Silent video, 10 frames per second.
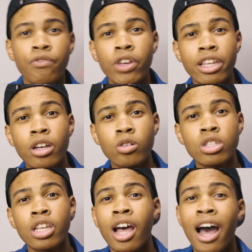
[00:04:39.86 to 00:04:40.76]
your
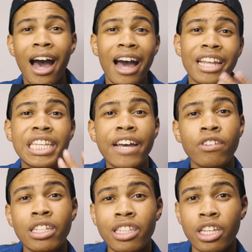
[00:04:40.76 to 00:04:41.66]
videos. I
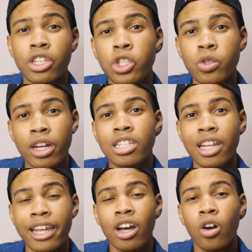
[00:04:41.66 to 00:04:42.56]
definitely think you should try
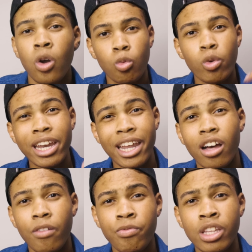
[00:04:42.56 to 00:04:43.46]
this light out right
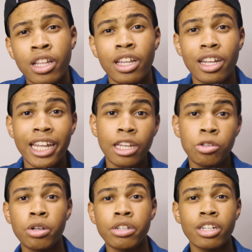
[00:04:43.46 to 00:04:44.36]
now. Link in
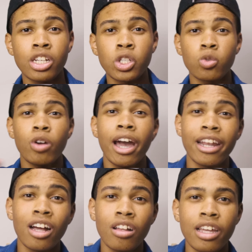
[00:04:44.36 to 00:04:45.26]
the description, try
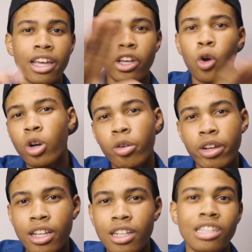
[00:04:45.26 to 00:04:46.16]
it out,
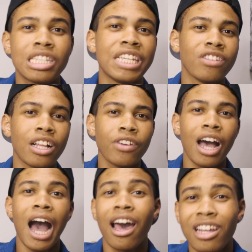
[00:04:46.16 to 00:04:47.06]
order it, see if you love
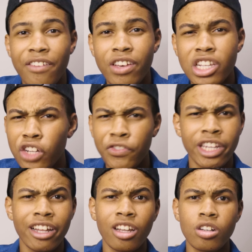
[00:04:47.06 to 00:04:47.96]
it. I love it, it's only
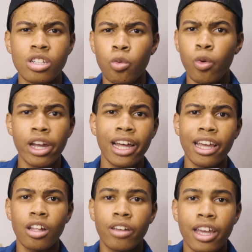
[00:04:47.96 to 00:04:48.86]
fifty dollars, why
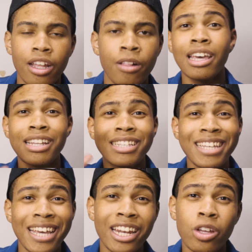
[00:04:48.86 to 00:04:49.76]
not, okay? And
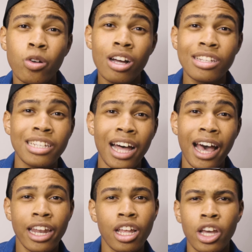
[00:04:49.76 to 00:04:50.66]
then go
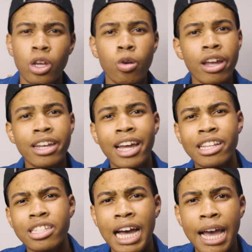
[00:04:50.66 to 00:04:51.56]
outside, go at
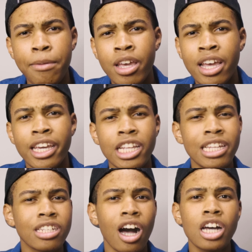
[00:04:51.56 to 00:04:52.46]
nighttime, get
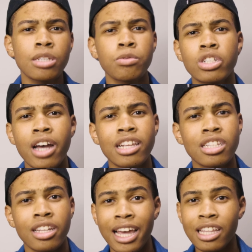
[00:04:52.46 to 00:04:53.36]
these awesome
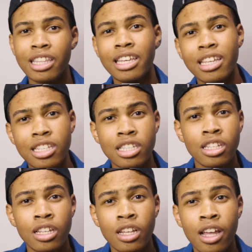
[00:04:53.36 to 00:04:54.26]
shots like
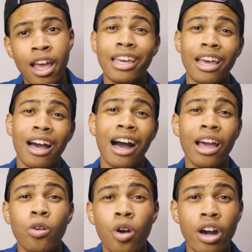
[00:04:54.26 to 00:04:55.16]
these, and get
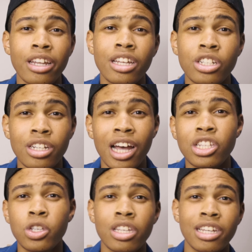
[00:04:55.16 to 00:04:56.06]
high quality
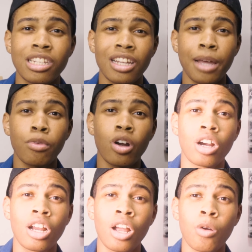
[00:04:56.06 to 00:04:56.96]
shots using this light
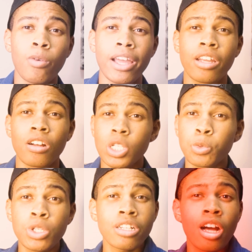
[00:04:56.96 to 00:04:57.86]
bar right here.
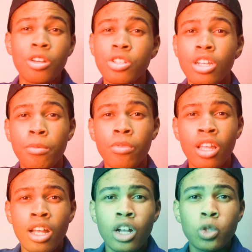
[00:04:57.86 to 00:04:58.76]
Switch the colors up.
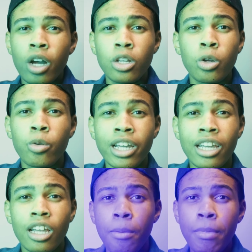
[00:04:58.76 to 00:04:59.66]
Try a little
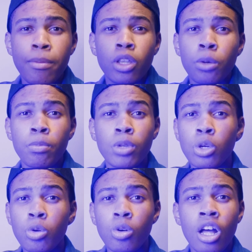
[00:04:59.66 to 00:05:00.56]
green, maybe a little
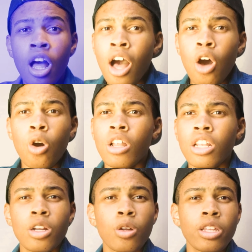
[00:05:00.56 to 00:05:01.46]
blue. Oh,
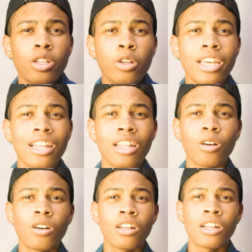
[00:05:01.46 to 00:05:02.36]
little little
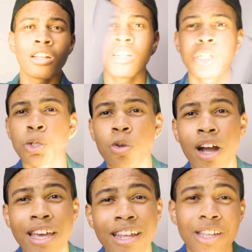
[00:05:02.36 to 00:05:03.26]
yellow.
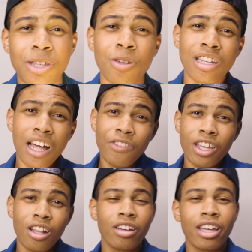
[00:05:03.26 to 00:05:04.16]
Try it, you'll love it,